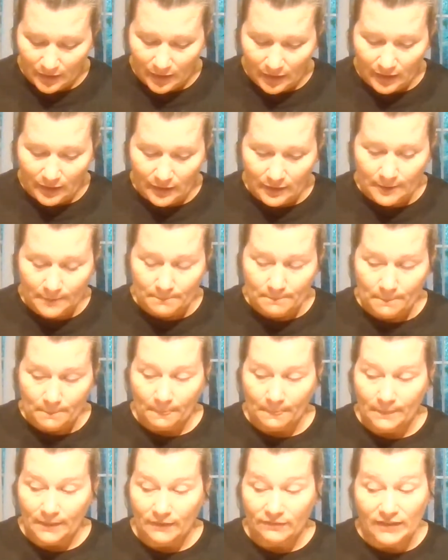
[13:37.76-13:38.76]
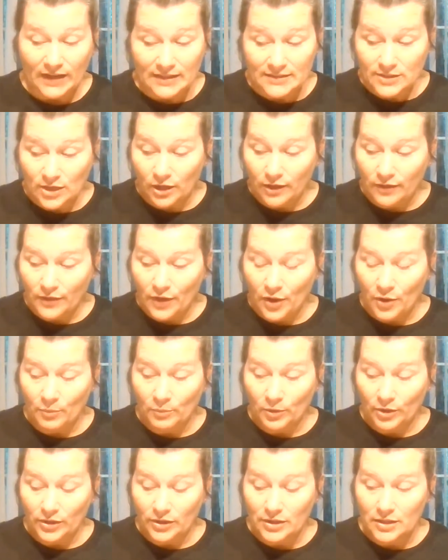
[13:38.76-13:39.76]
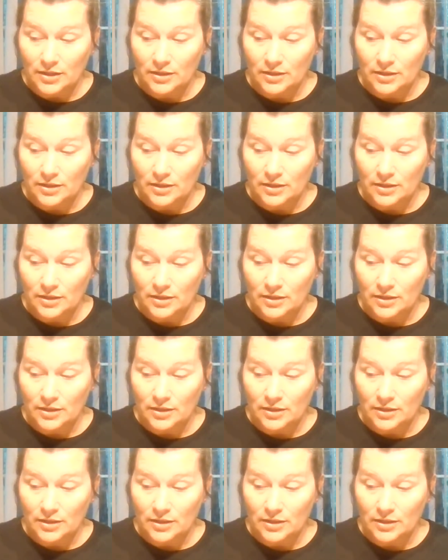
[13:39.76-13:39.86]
That's all the homework.